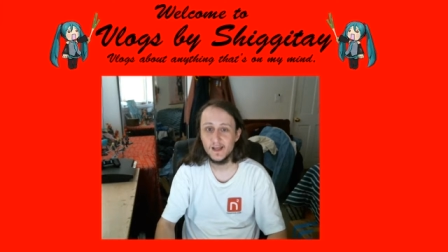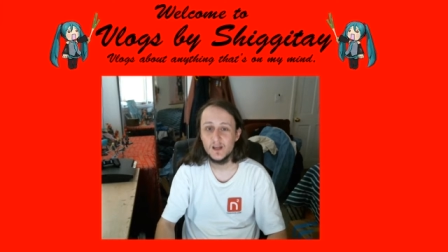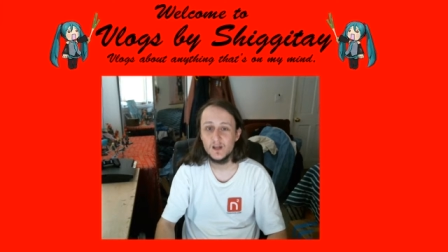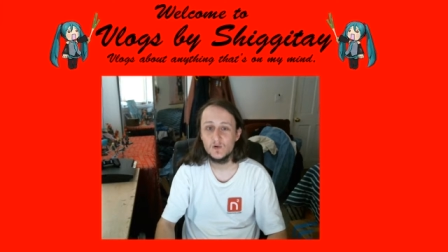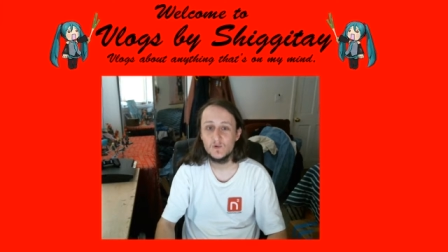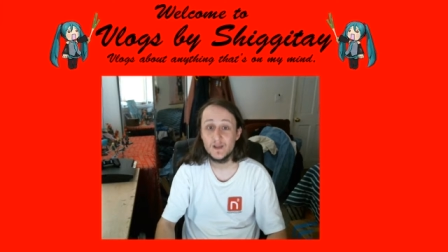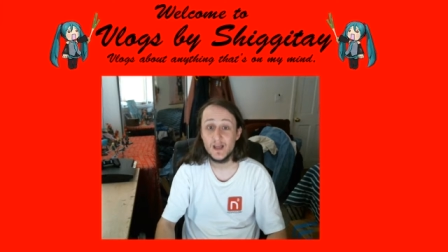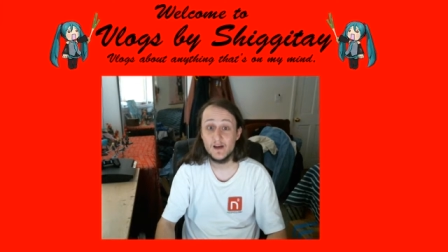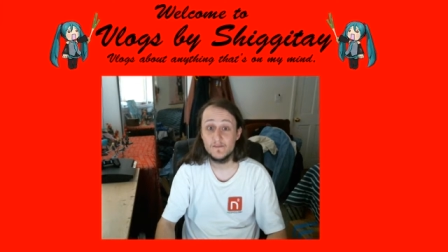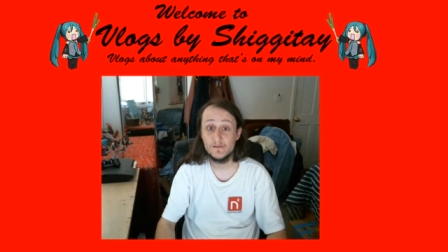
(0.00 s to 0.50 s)

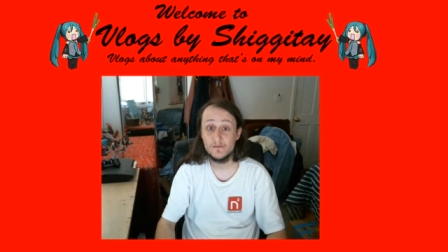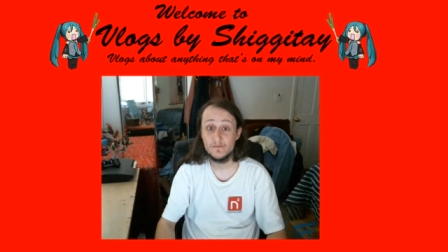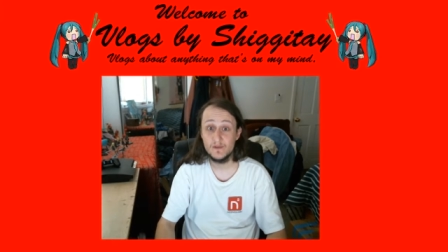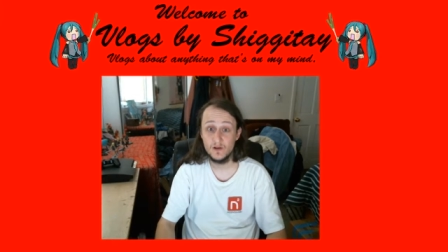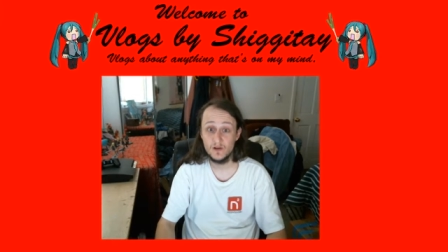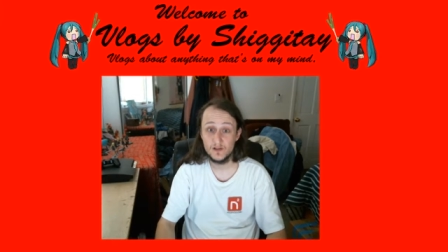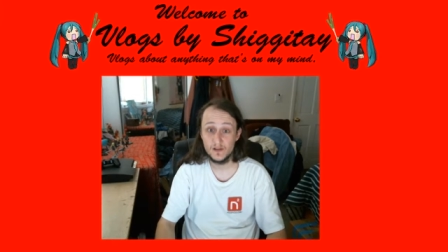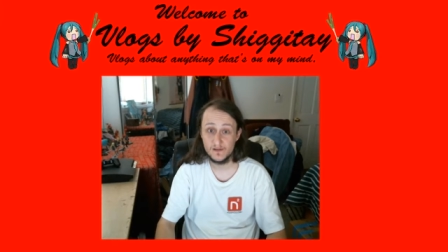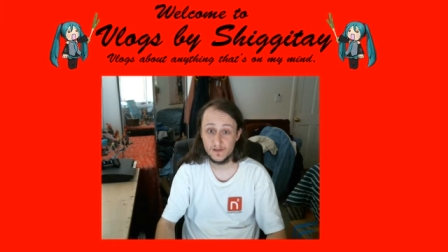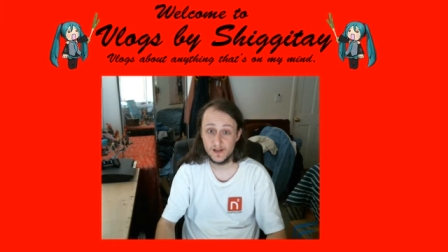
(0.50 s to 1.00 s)
We have a
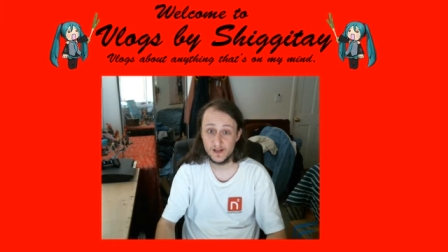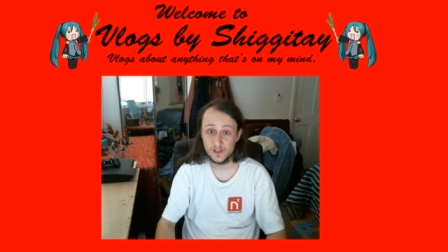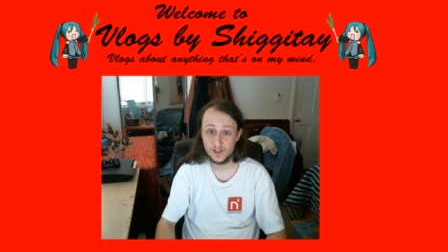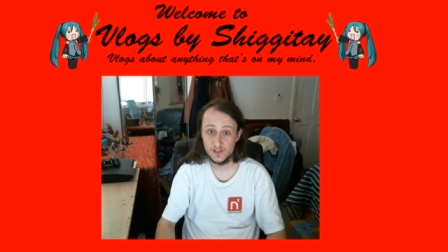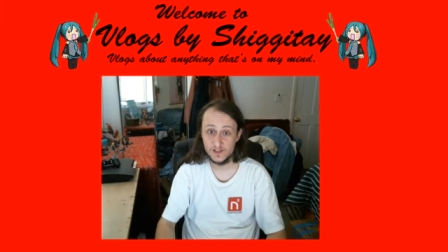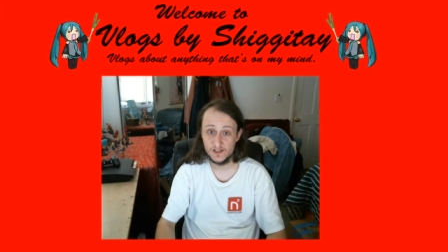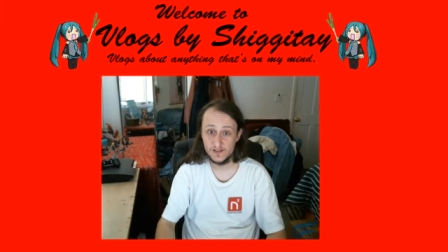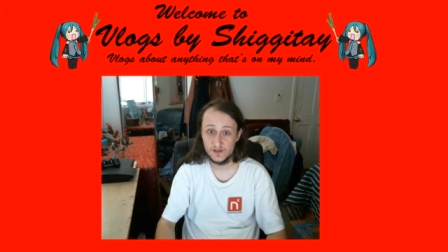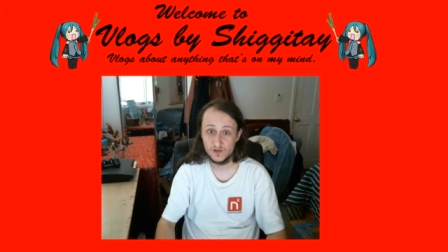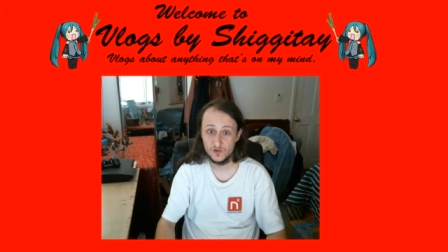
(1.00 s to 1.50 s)
milk section
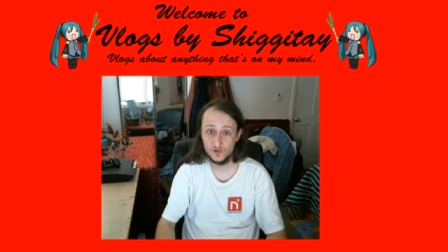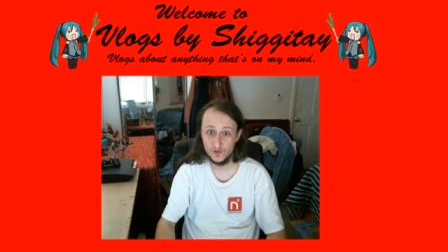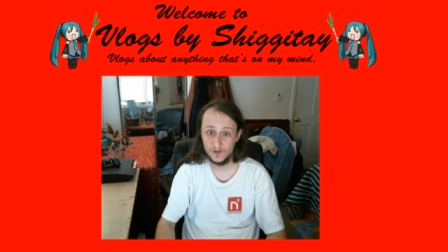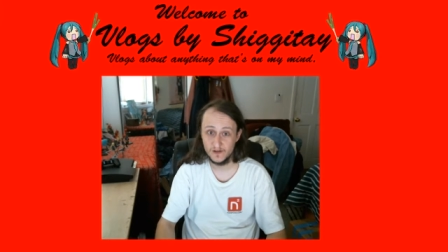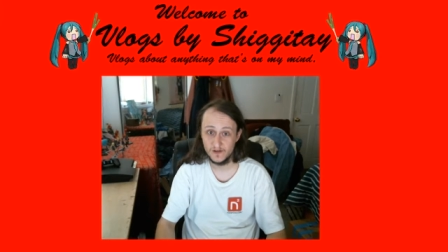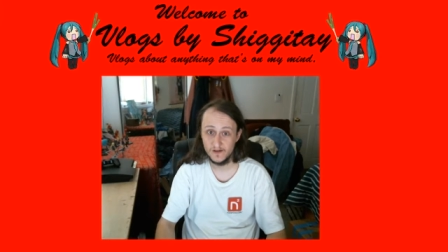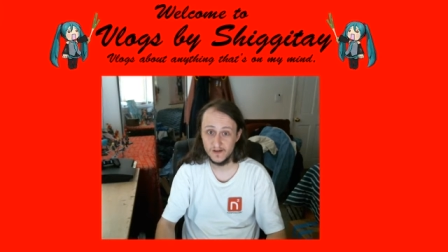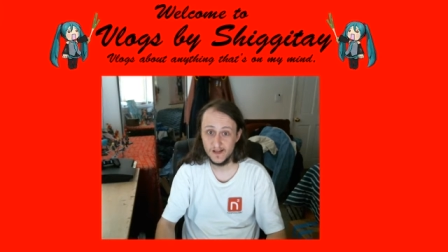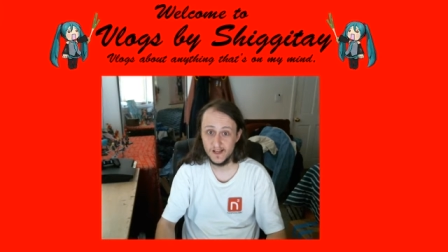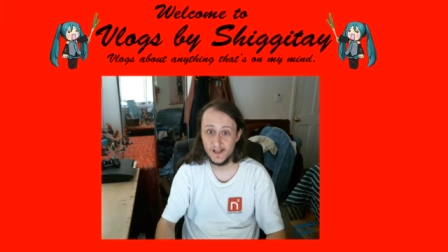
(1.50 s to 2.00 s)
in the cooler,